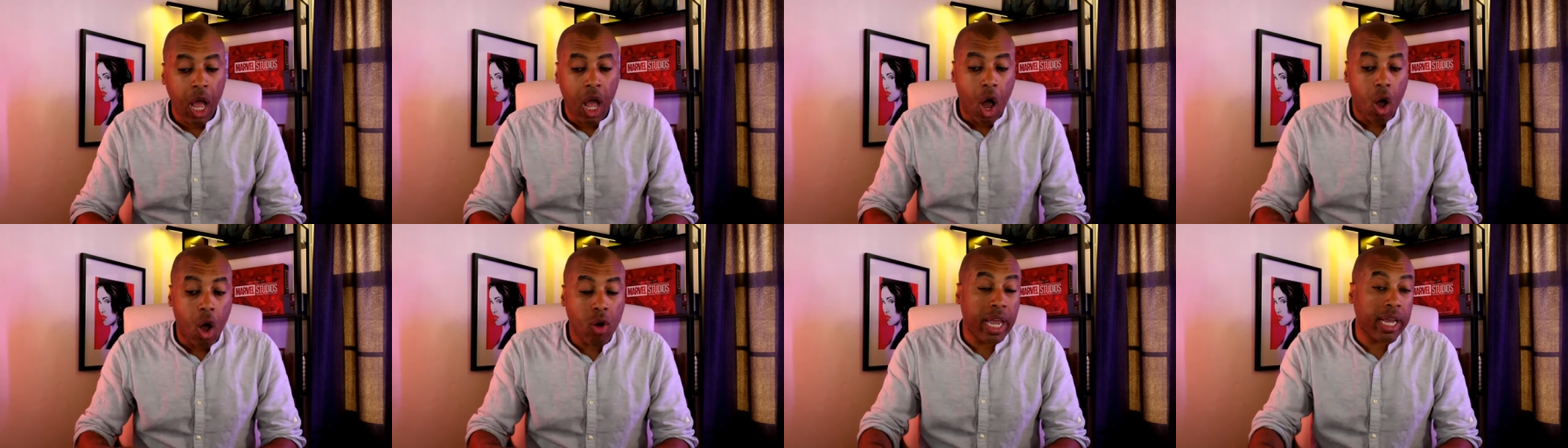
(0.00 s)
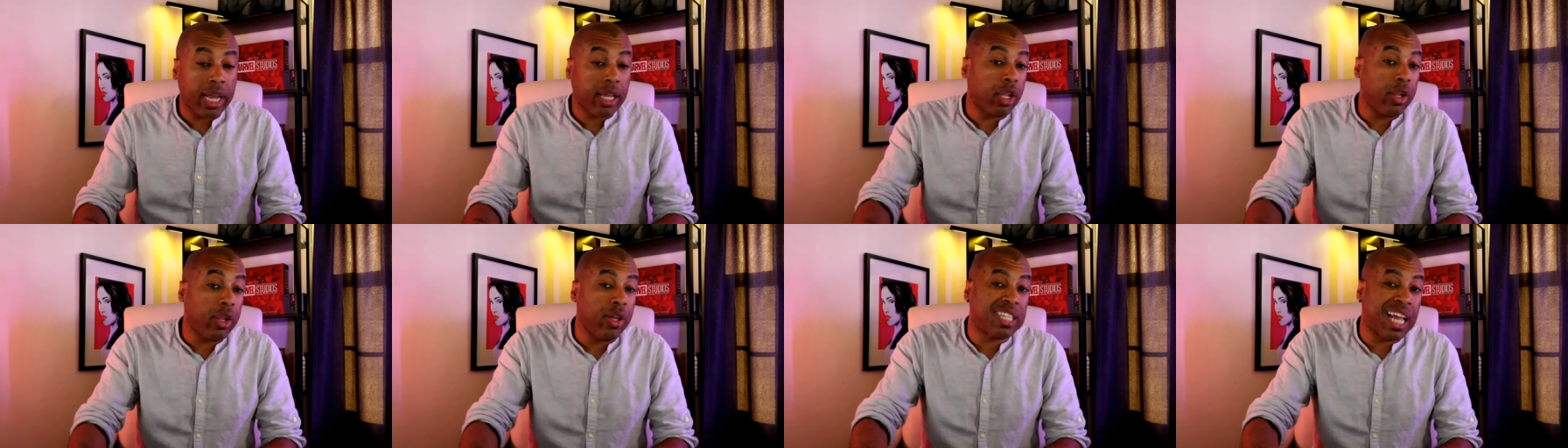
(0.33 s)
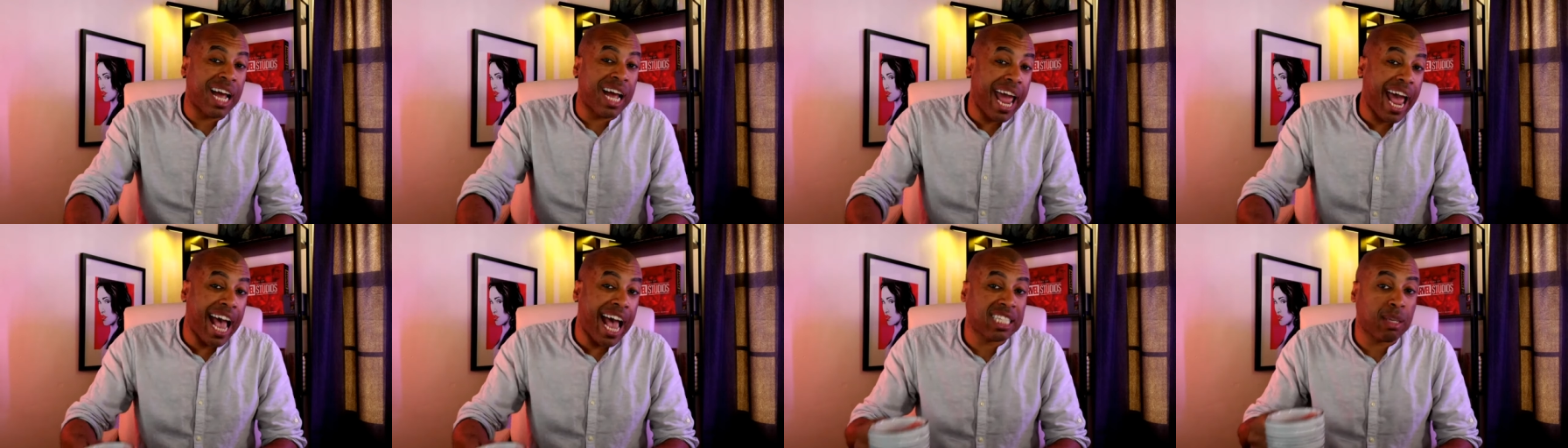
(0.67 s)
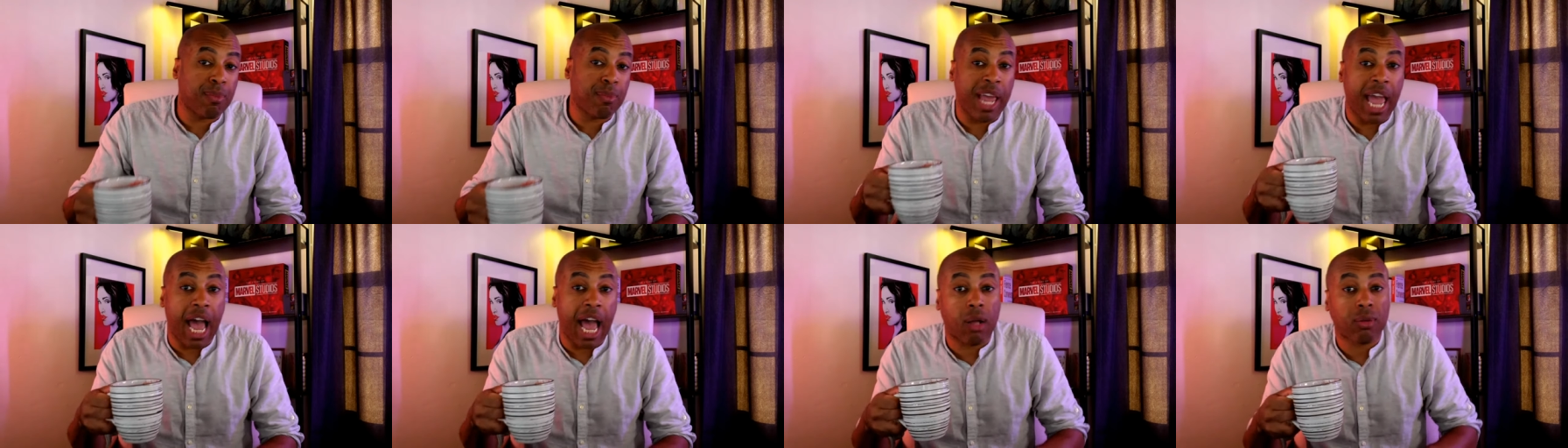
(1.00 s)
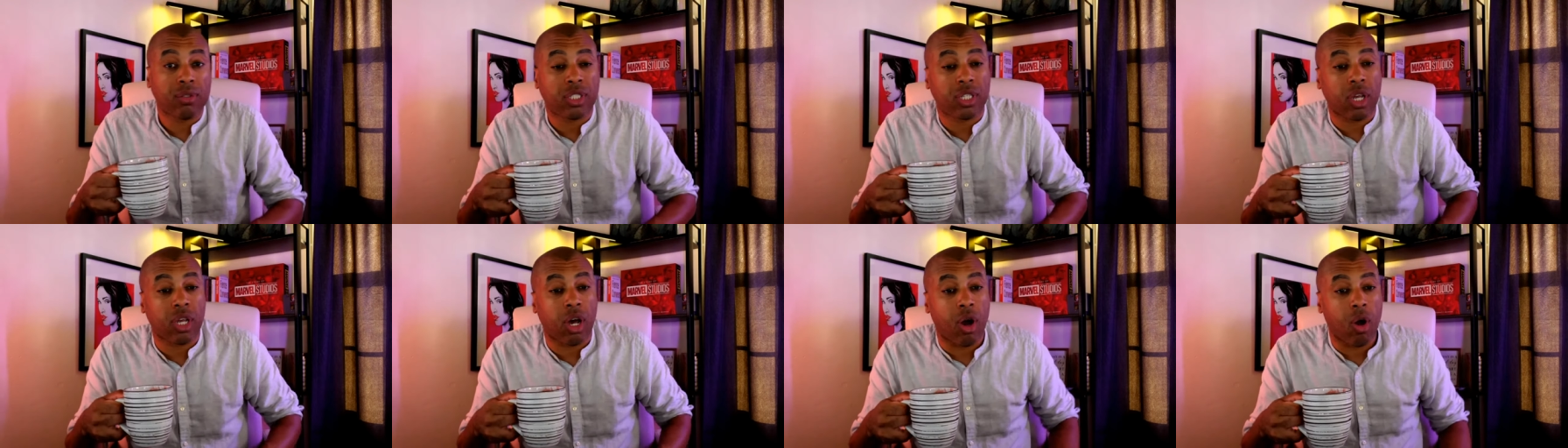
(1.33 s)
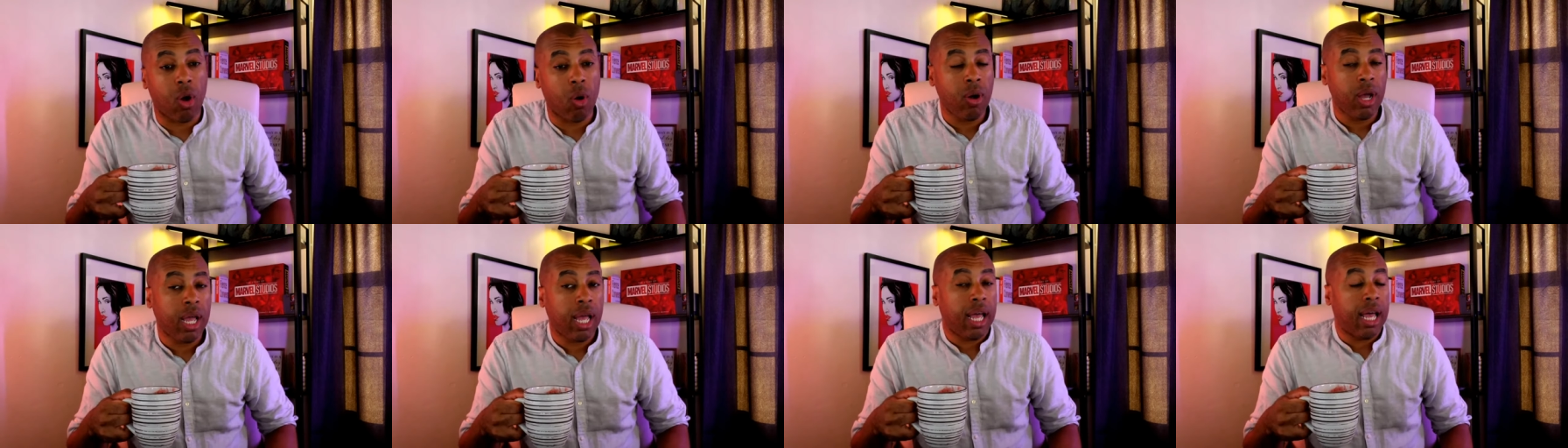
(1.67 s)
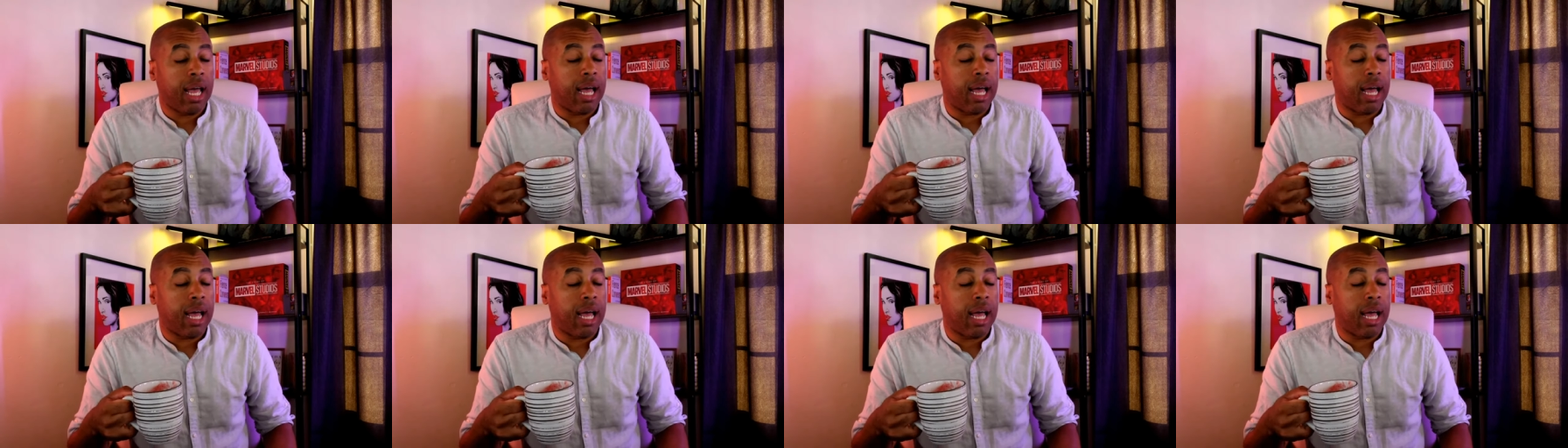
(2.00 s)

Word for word: Okay, clearly he's not asking me out. So